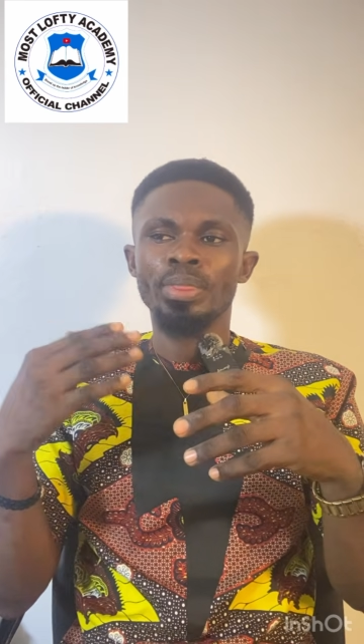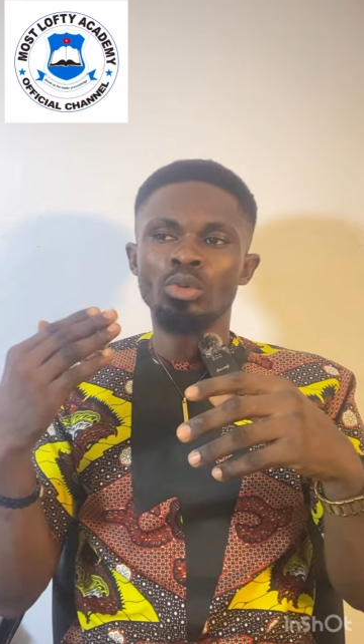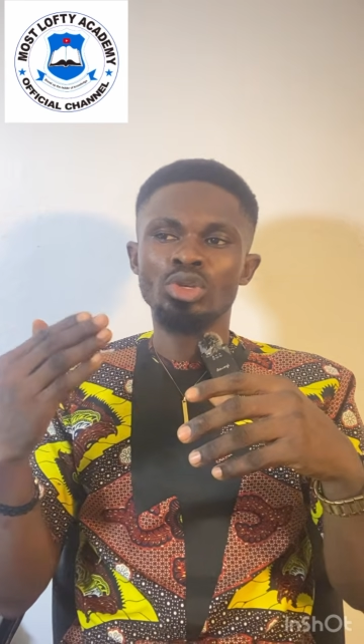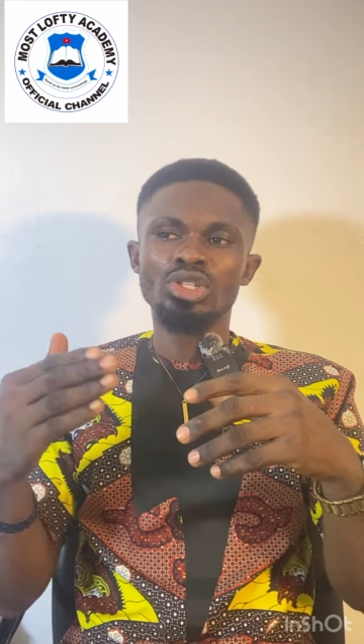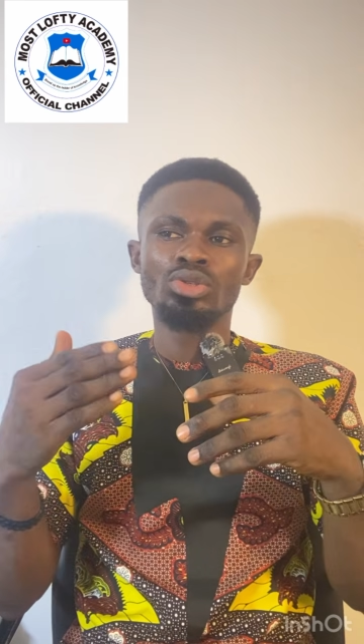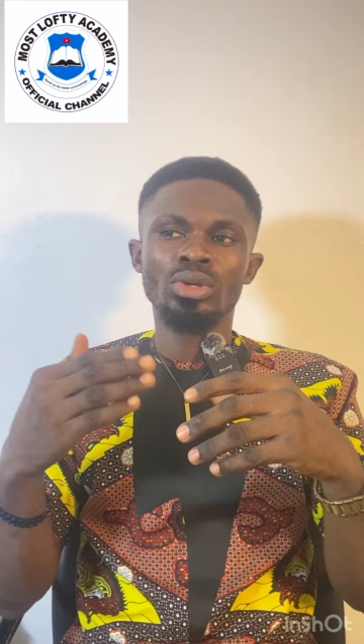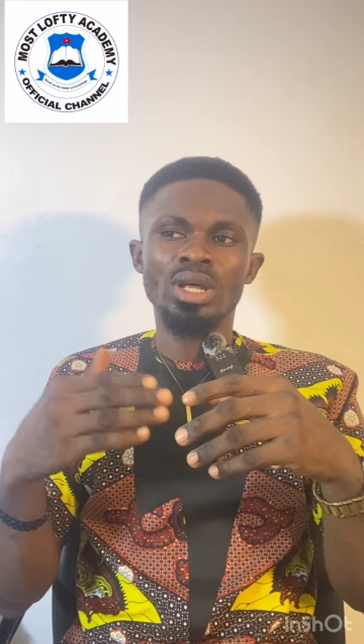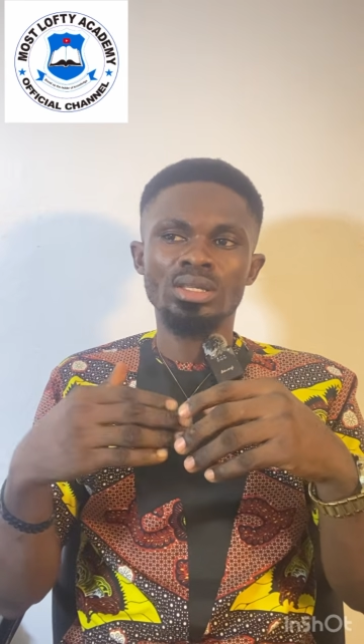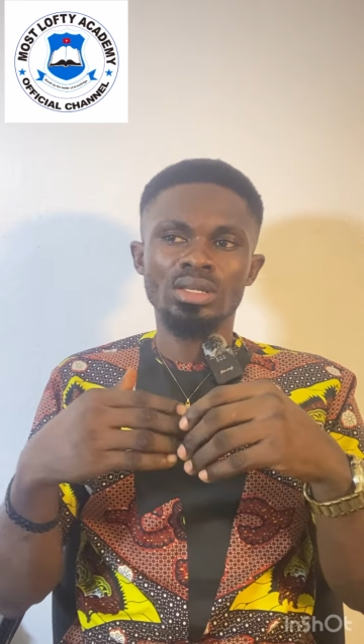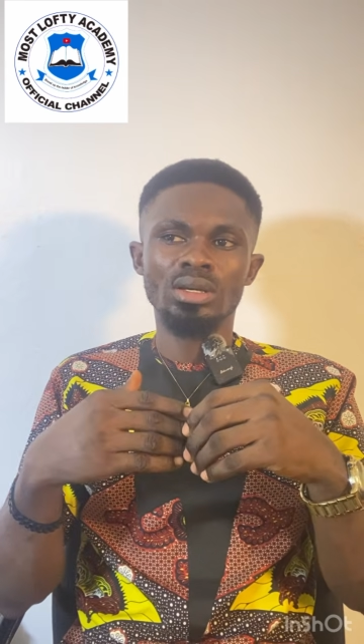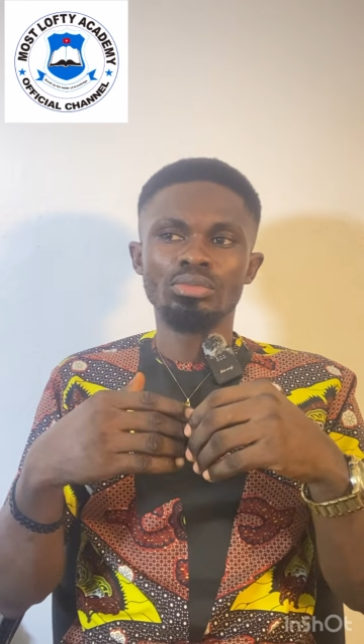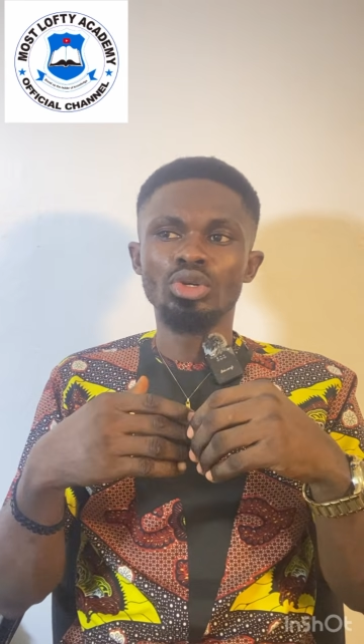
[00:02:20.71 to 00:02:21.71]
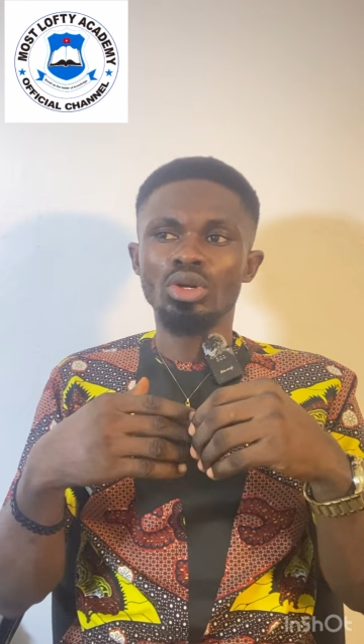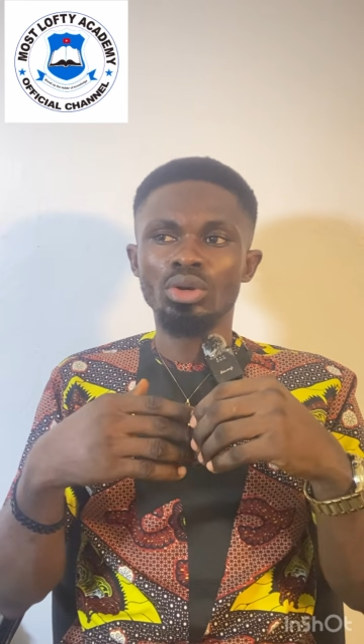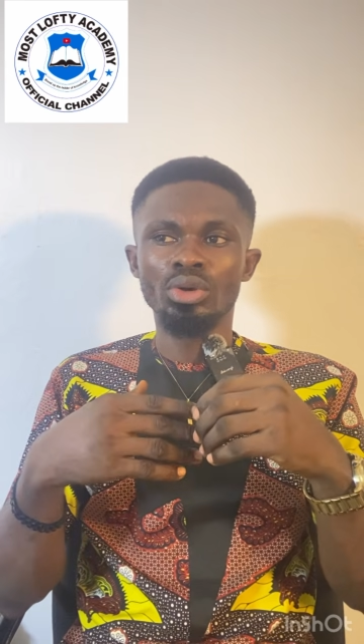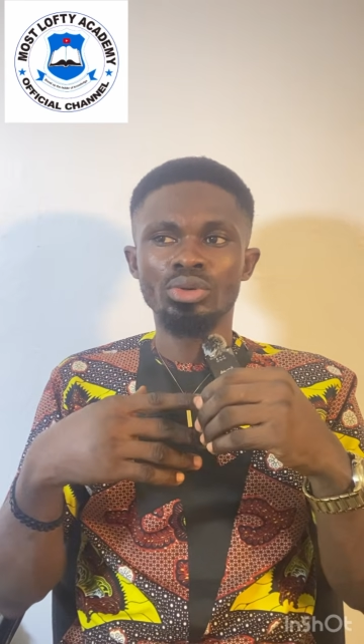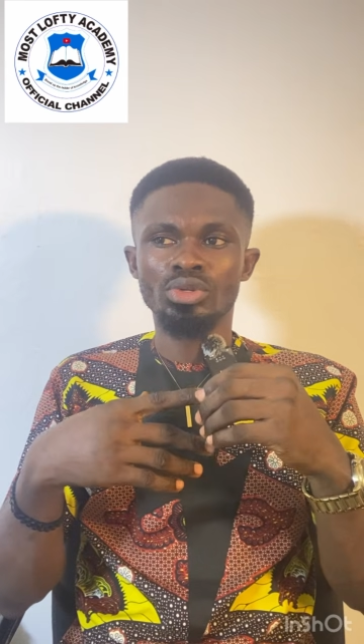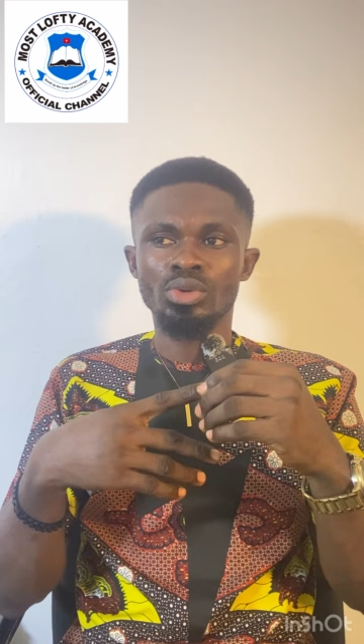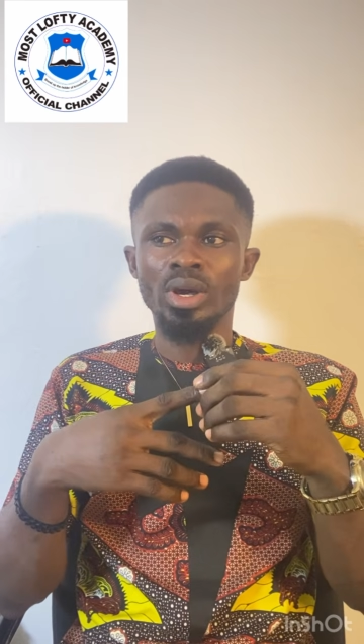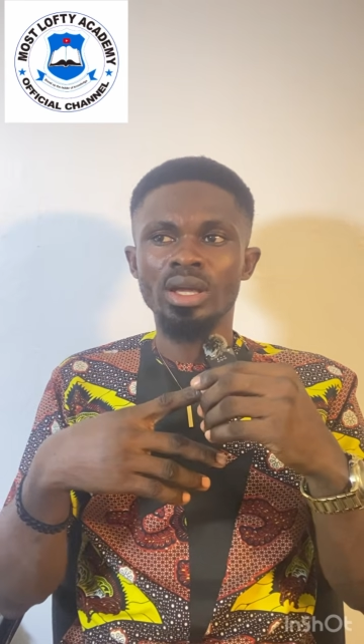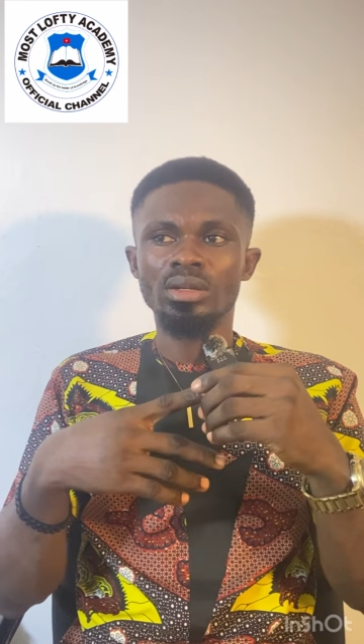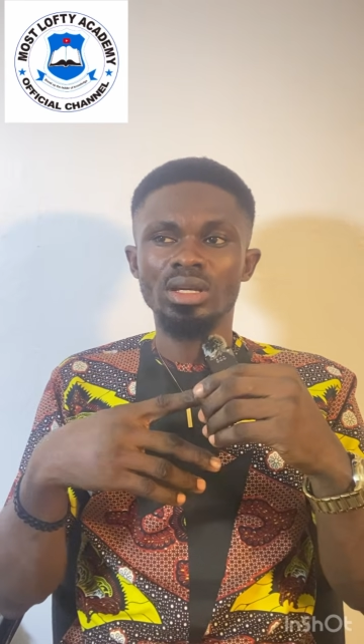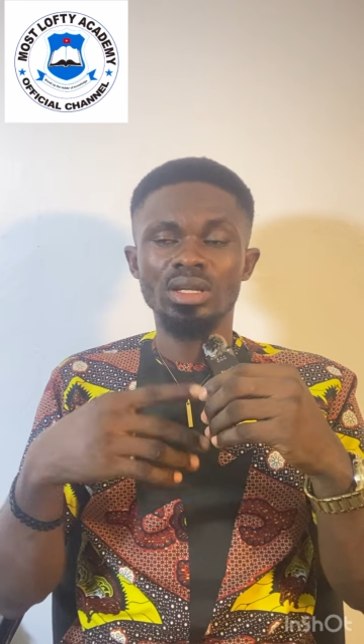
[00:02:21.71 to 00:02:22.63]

which is known as nucleolus, right?